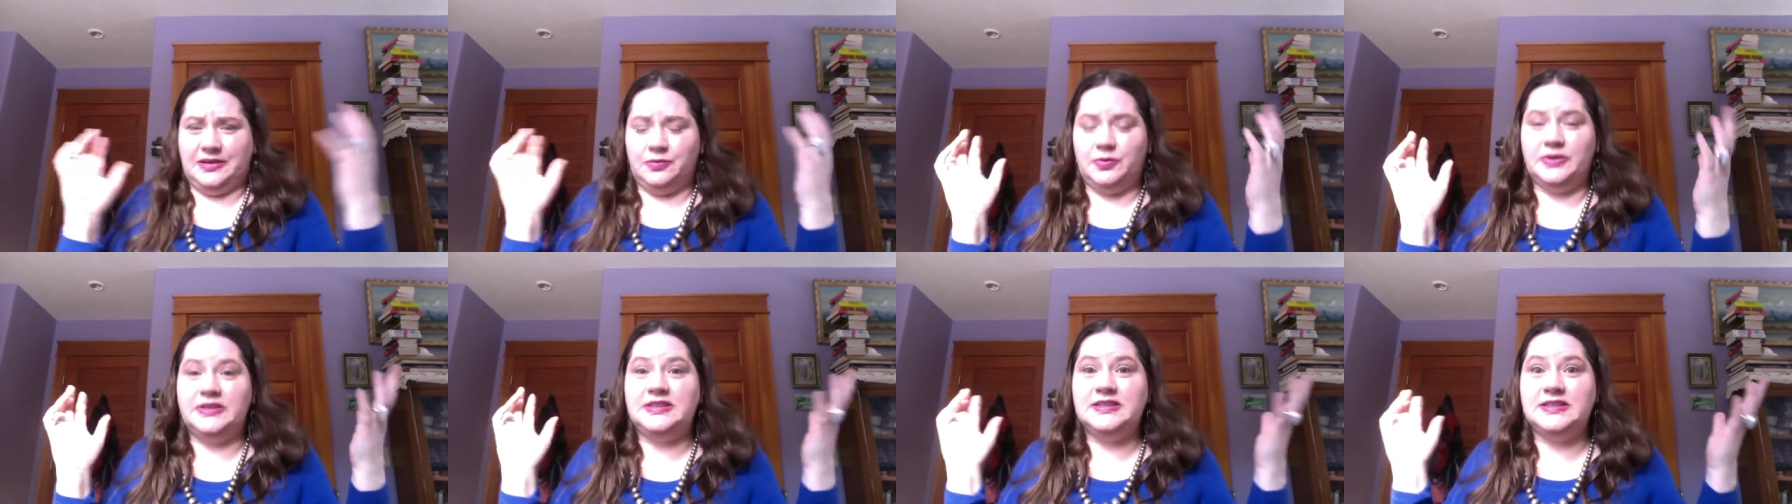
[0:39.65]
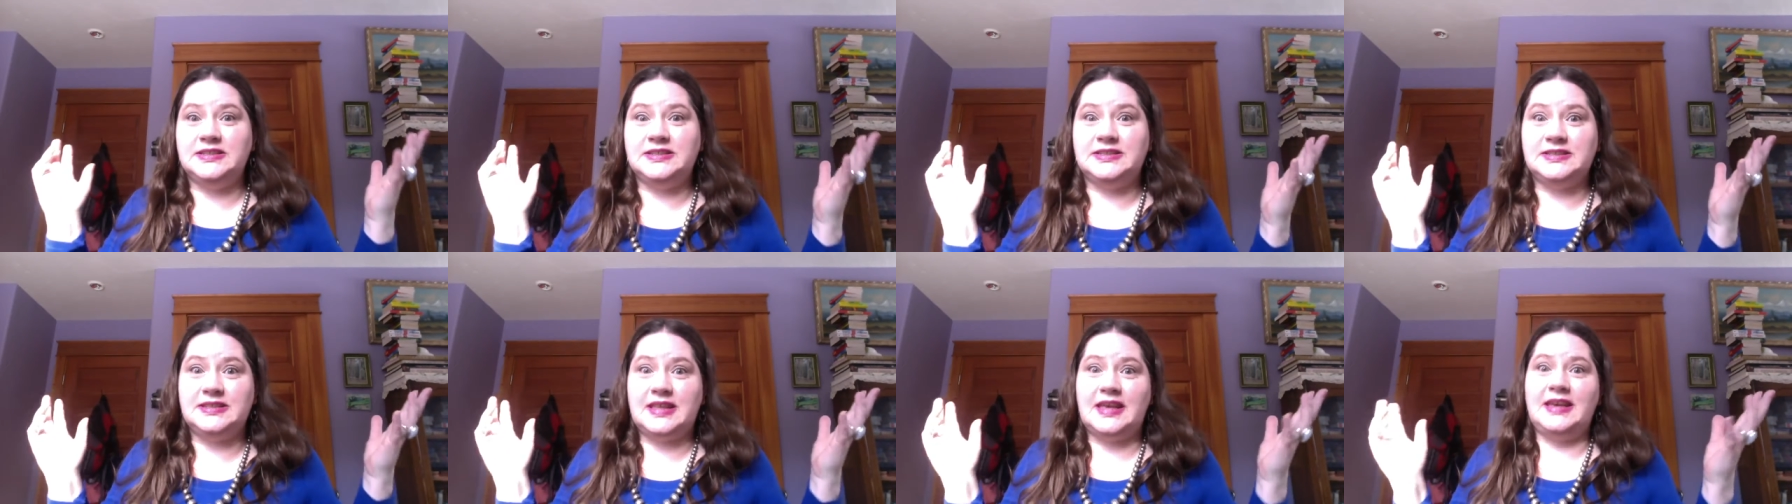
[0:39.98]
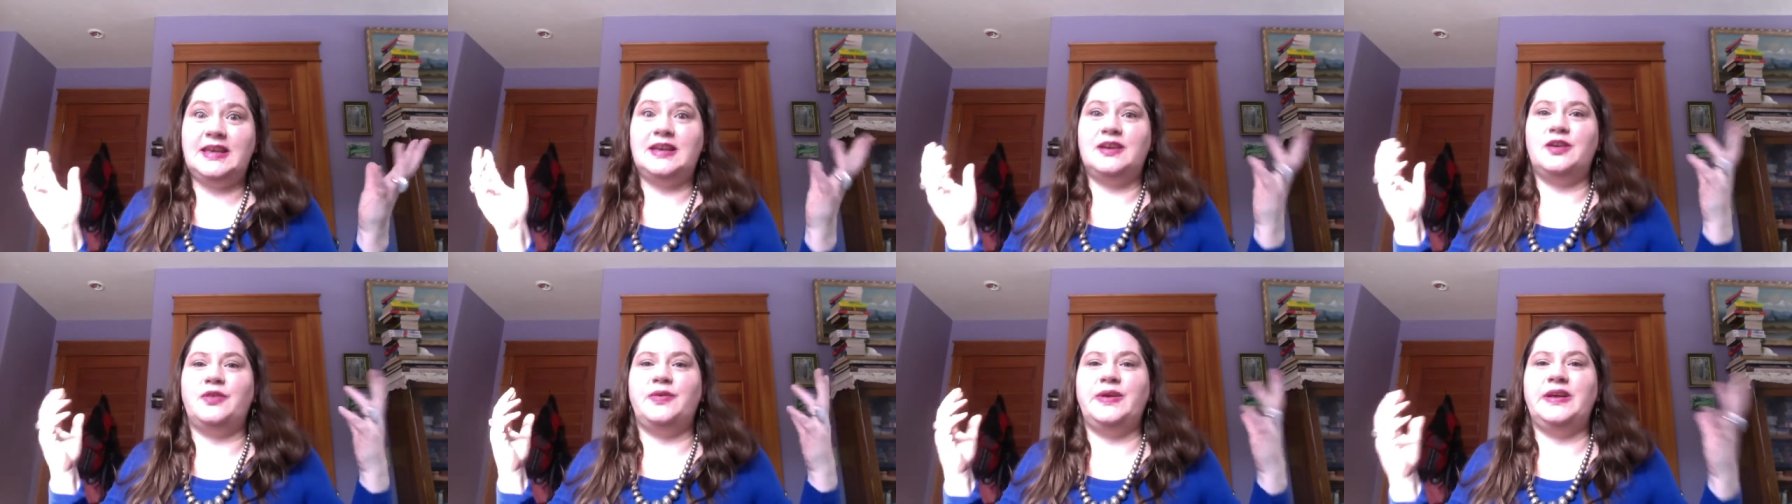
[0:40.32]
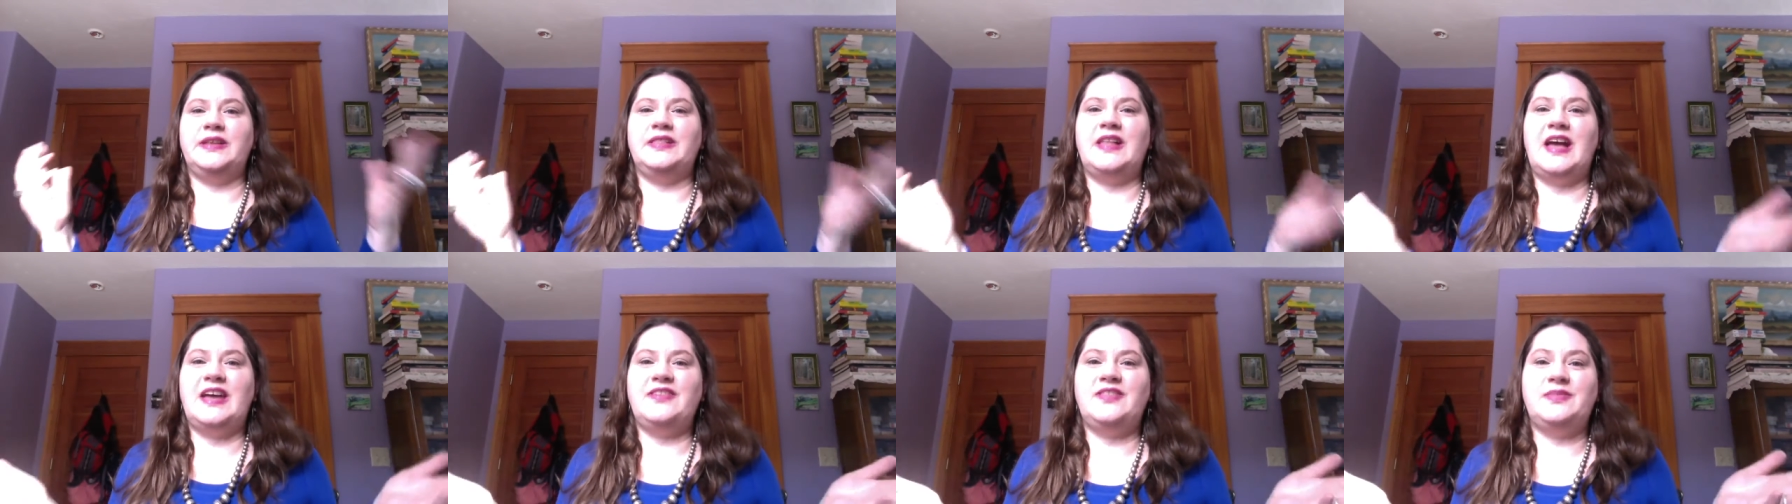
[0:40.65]
which is like
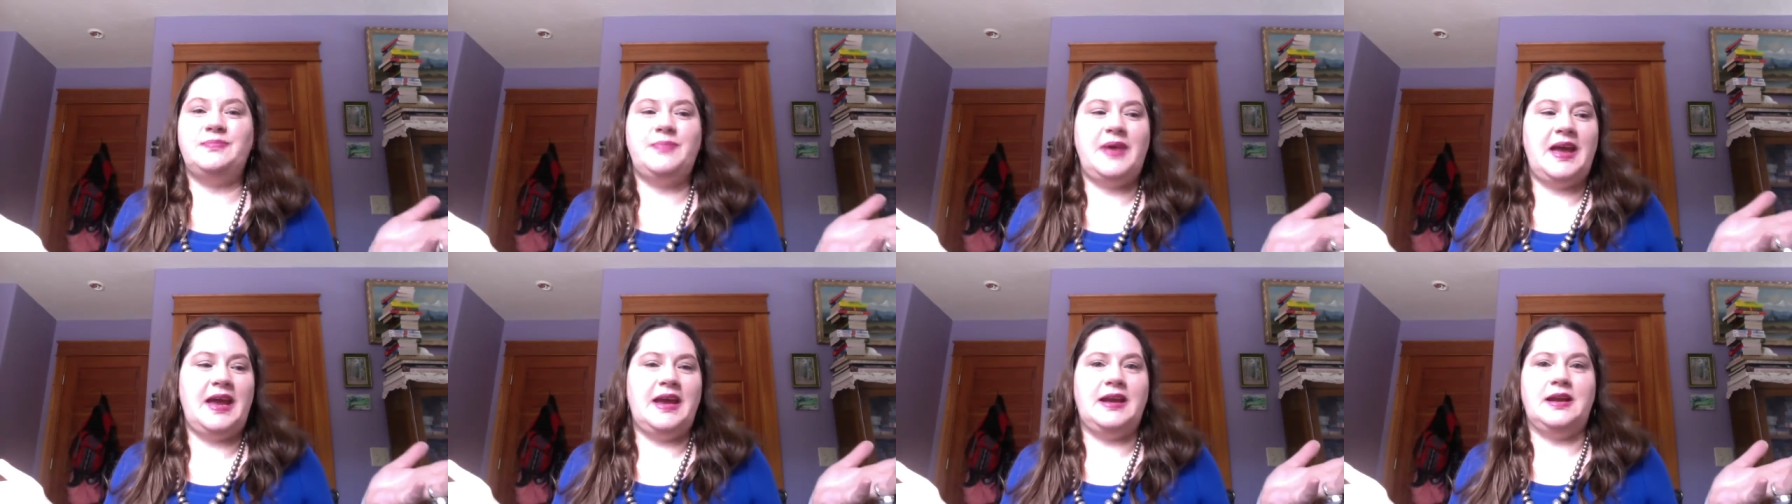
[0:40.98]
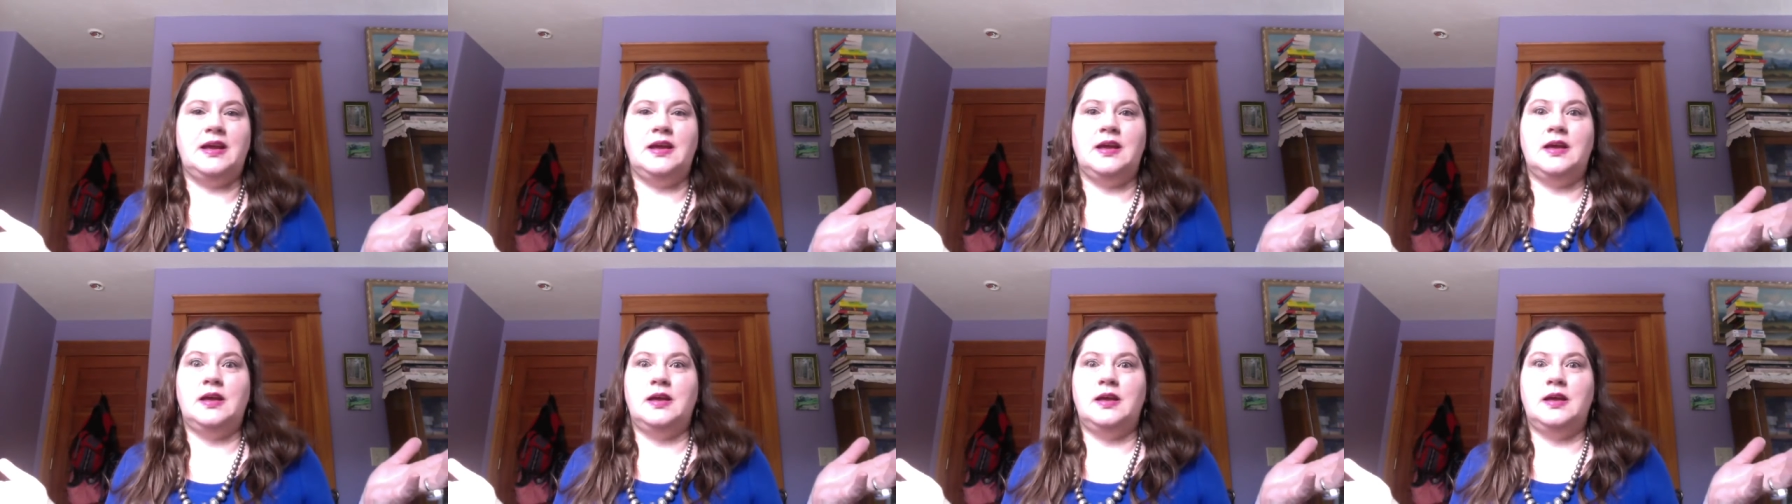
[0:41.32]
going live and paid.